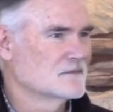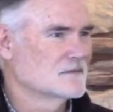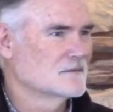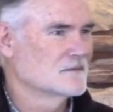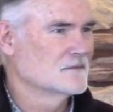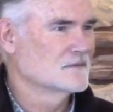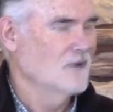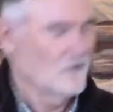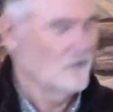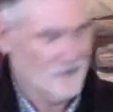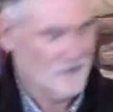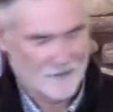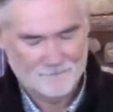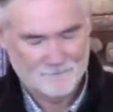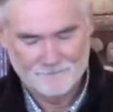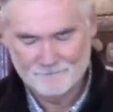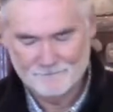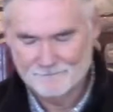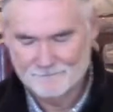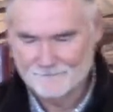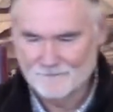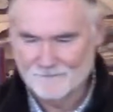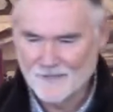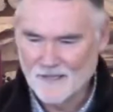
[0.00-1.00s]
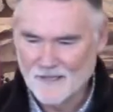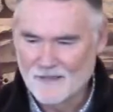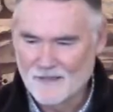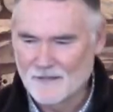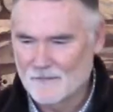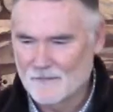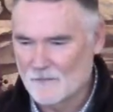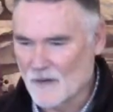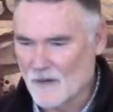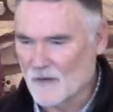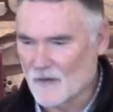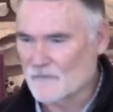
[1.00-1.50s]
Okay,
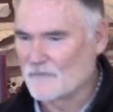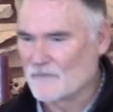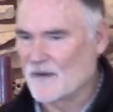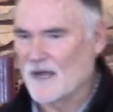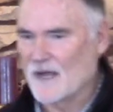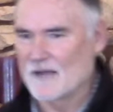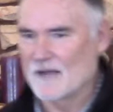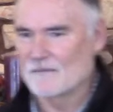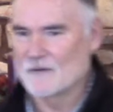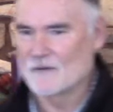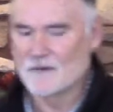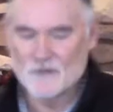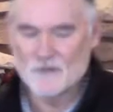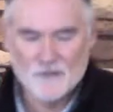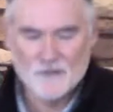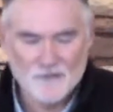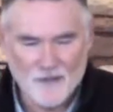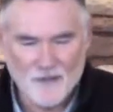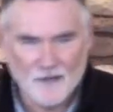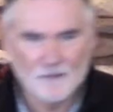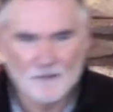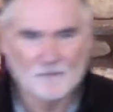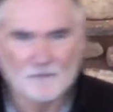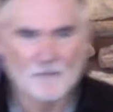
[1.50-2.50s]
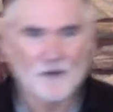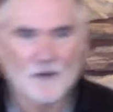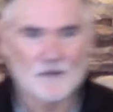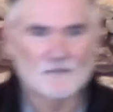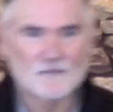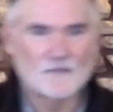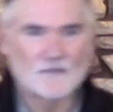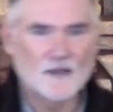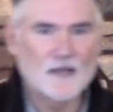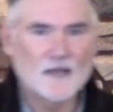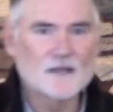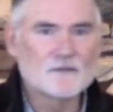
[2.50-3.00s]
Mark 5. Are you there? Mark
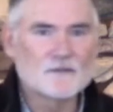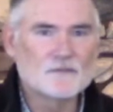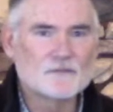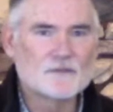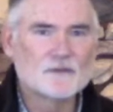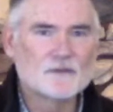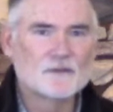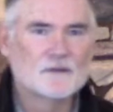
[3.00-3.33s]
5?